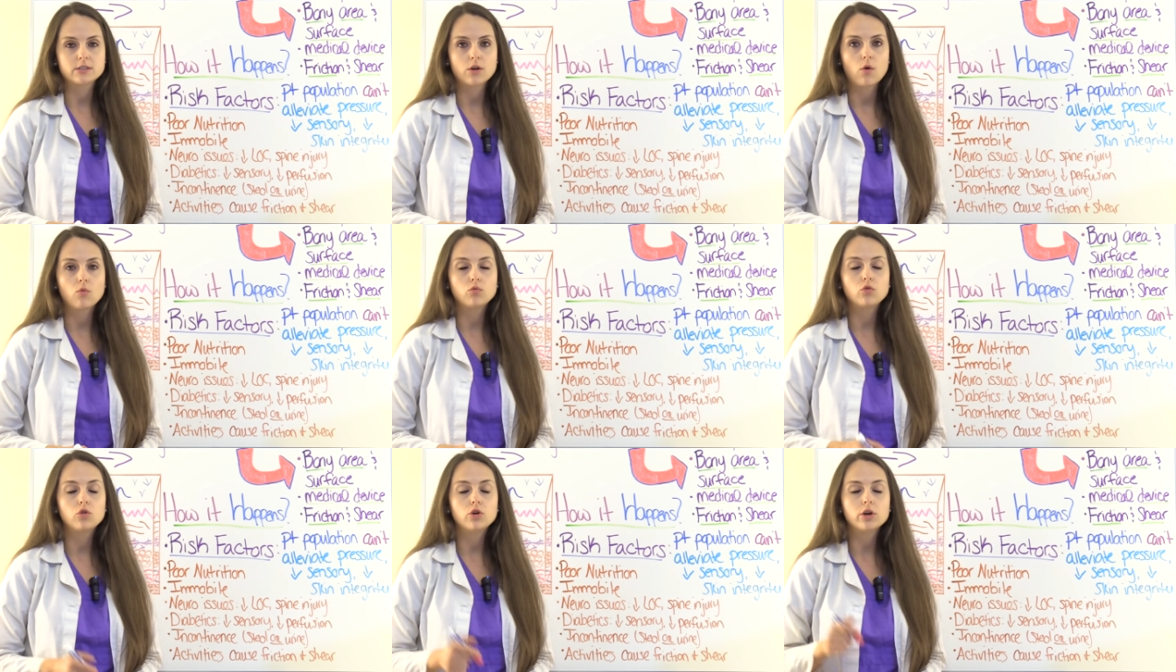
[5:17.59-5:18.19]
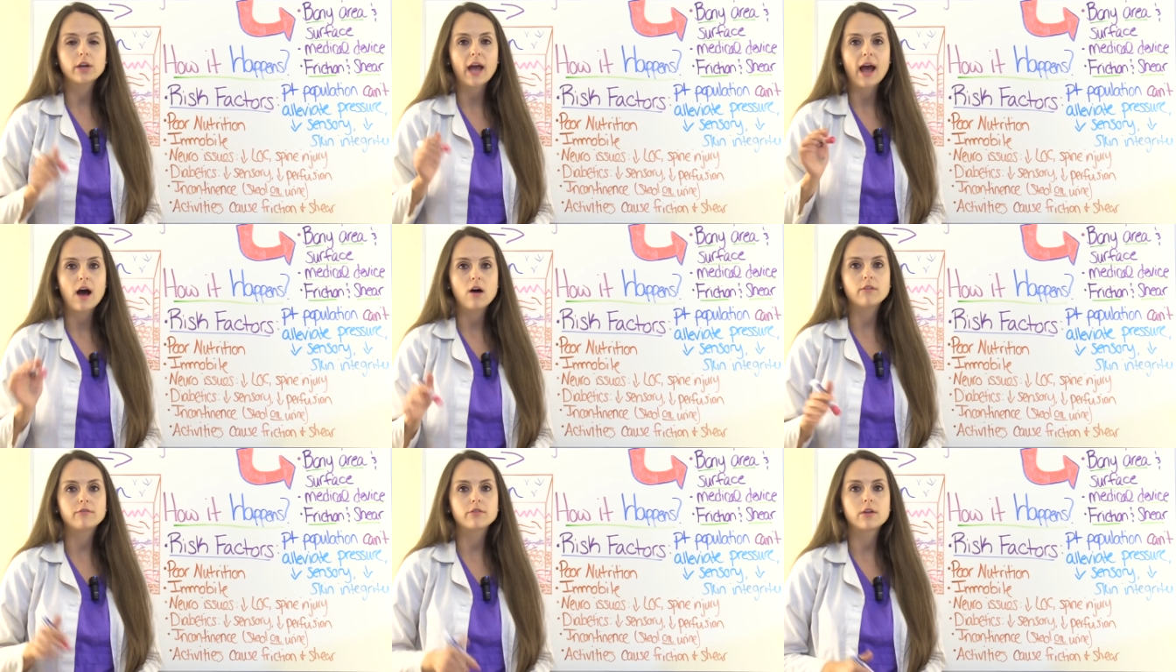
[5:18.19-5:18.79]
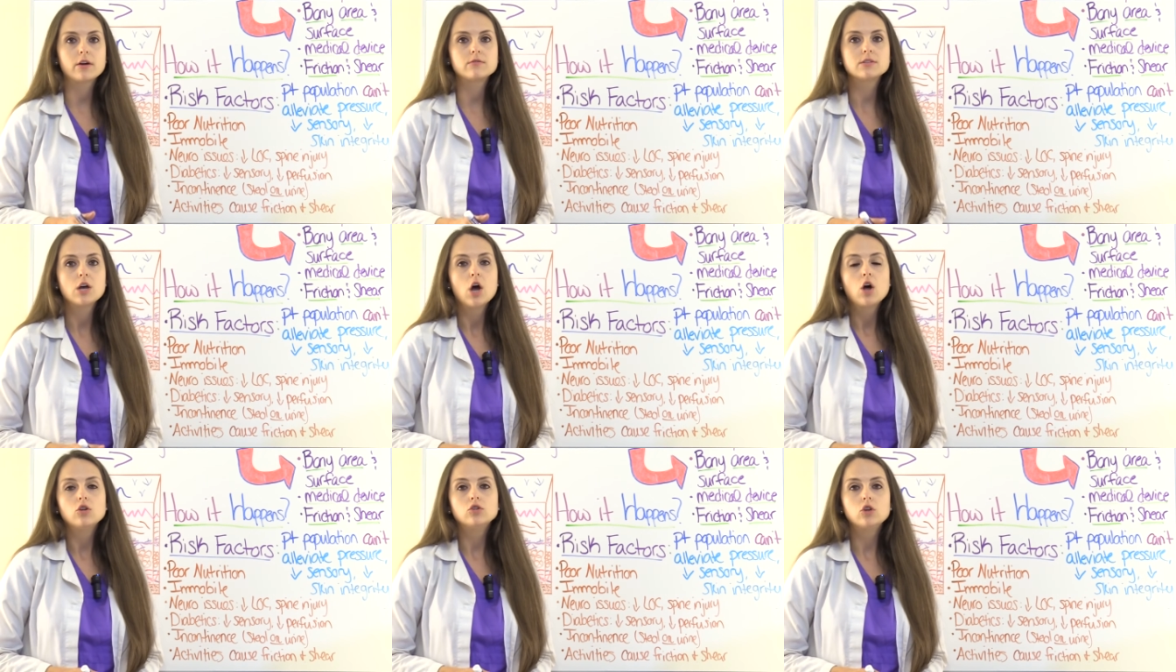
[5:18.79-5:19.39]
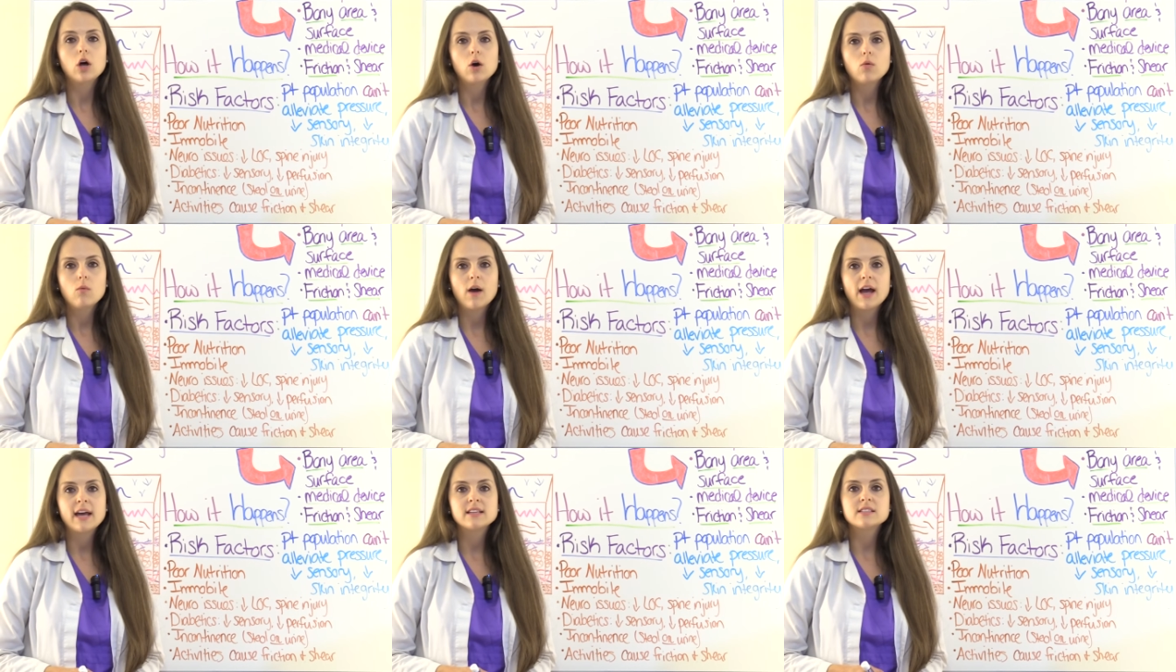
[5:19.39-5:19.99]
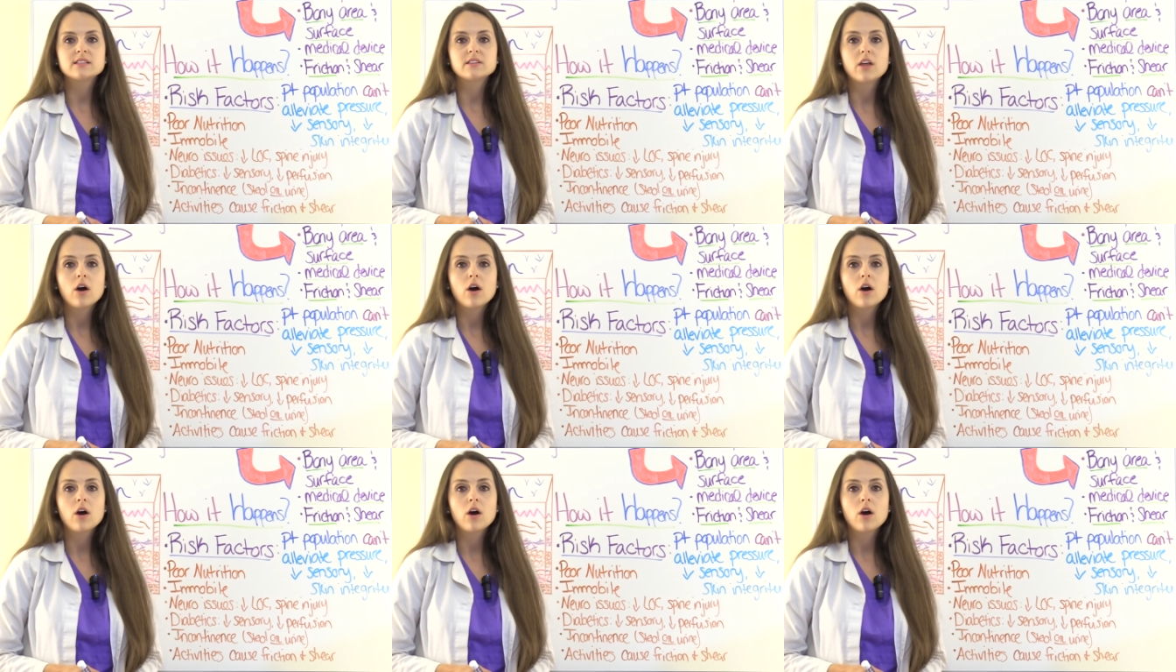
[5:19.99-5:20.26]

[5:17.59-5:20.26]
So look out for those low weights,